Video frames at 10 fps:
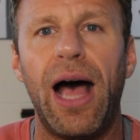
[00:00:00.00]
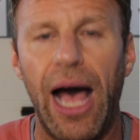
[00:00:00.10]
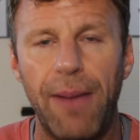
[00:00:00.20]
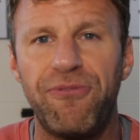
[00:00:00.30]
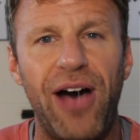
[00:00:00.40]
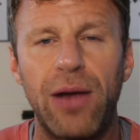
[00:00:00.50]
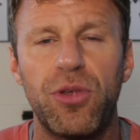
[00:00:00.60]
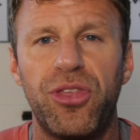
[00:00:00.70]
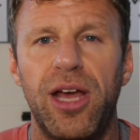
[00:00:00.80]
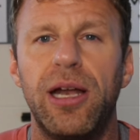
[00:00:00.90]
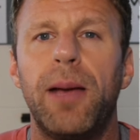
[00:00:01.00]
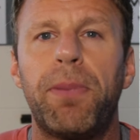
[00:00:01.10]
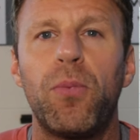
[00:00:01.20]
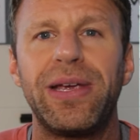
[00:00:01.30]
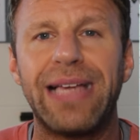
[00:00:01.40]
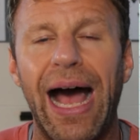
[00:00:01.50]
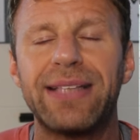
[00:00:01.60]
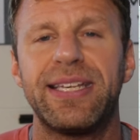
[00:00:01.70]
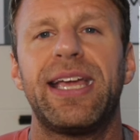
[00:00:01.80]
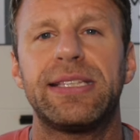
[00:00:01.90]
I'm fine with it. But we
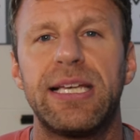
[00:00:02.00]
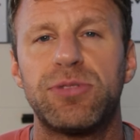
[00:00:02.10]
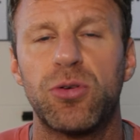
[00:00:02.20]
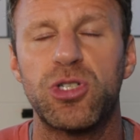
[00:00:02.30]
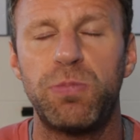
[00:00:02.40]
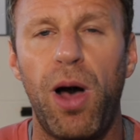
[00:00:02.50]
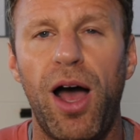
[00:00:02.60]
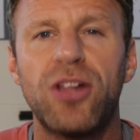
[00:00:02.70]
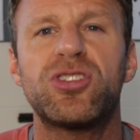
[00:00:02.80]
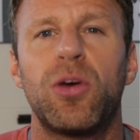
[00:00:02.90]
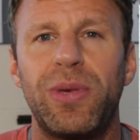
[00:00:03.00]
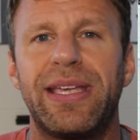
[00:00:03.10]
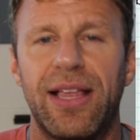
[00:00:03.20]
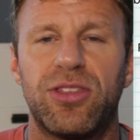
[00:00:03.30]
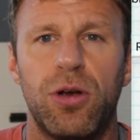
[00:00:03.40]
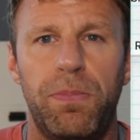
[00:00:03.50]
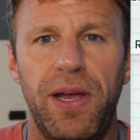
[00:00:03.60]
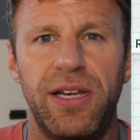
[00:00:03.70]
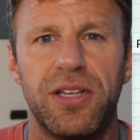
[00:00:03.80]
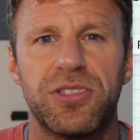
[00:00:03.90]
got to get them to respond so that we get their
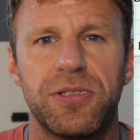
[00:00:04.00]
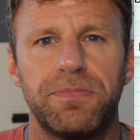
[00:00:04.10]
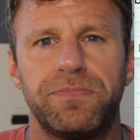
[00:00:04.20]
opinions.